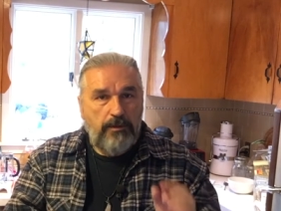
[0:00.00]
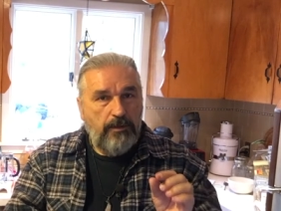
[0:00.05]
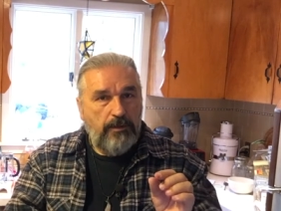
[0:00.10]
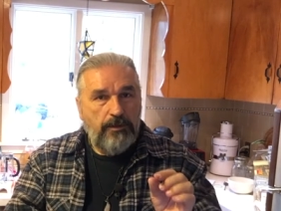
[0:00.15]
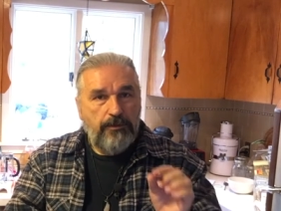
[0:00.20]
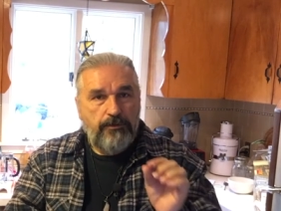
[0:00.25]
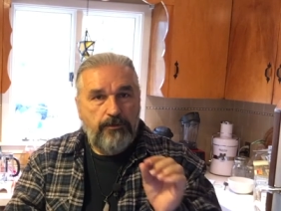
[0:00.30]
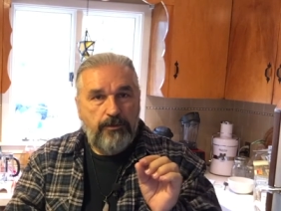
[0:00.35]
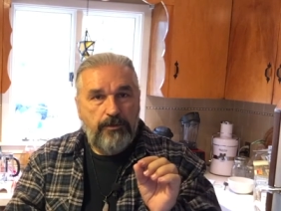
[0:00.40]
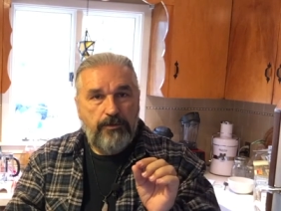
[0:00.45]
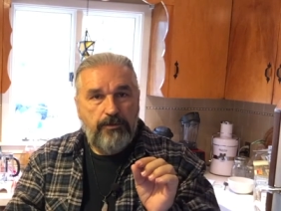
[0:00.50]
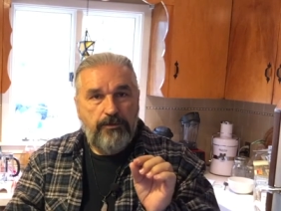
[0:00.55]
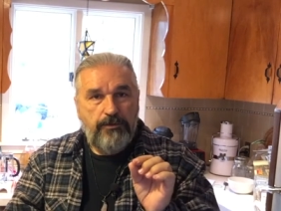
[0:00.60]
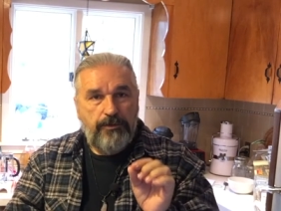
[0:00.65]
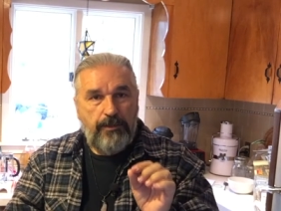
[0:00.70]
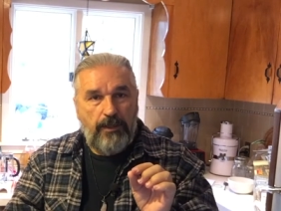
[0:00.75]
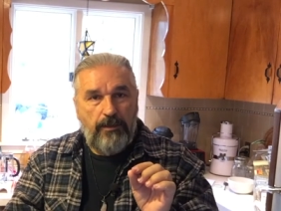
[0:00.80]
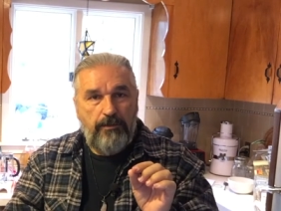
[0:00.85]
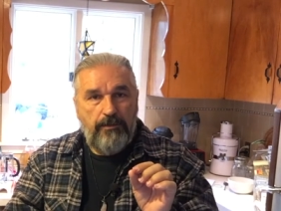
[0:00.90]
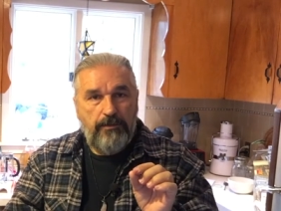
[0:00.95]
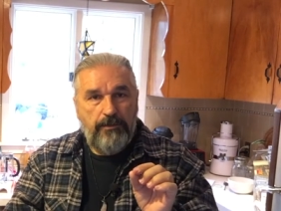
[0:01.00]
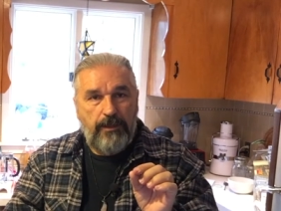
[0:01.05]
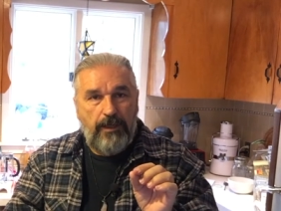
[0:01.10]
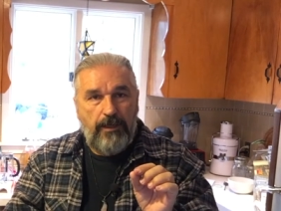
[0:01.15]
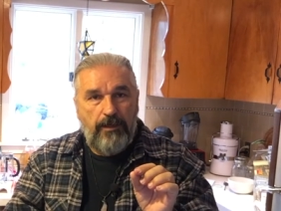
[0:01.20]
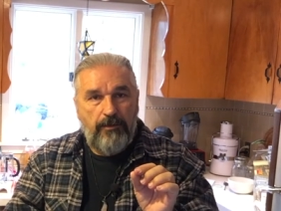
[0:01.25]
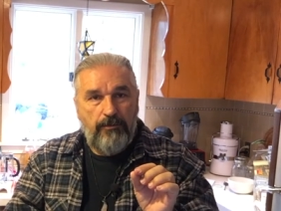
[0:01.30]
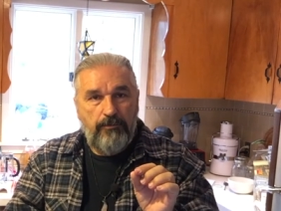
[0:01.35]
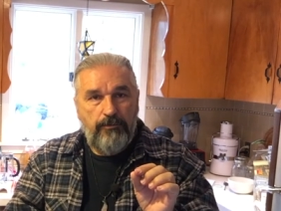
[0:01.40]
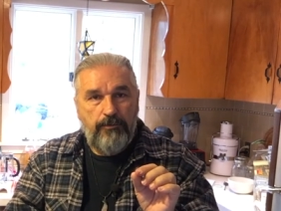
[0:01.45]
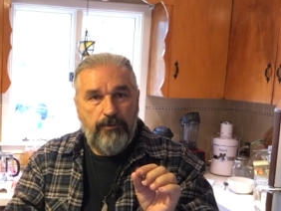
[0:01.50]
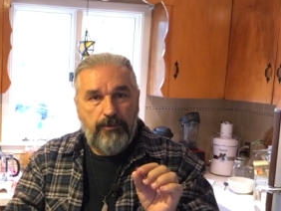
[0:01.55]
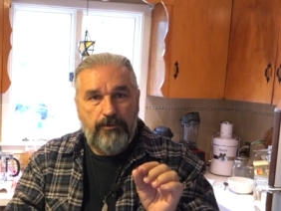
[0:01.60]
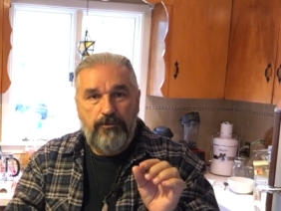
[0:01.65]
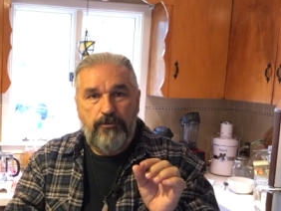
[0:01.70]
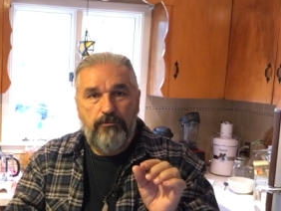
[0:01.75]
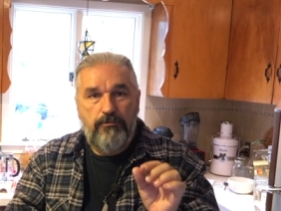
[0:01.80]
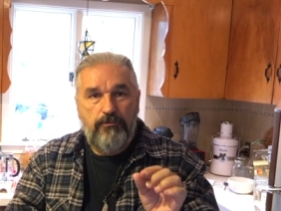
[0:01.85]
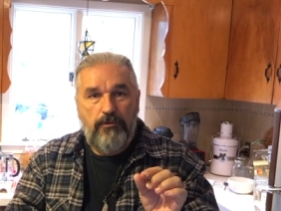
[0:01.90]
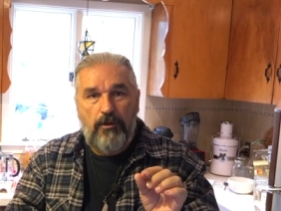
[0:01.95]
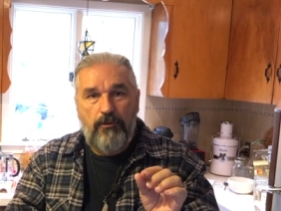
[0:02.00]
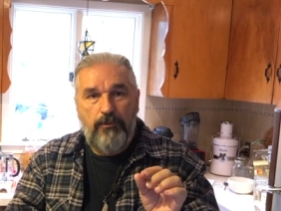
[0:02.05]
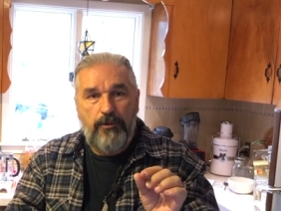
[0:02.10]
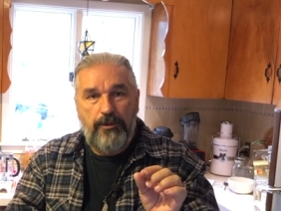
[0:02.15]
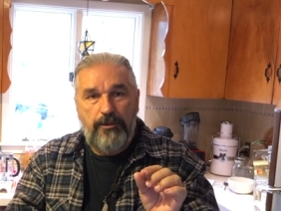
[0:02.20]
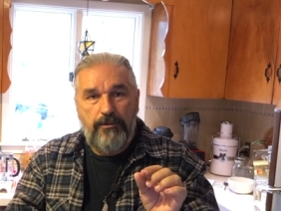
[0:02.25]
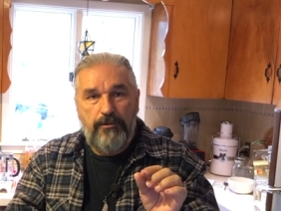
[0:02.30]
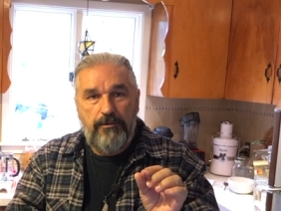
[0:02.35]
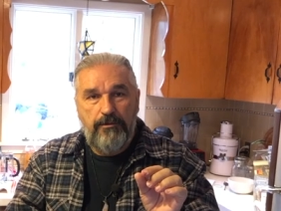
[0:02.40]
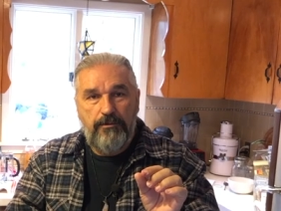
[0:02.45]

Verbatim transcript: is this cell now that's growing,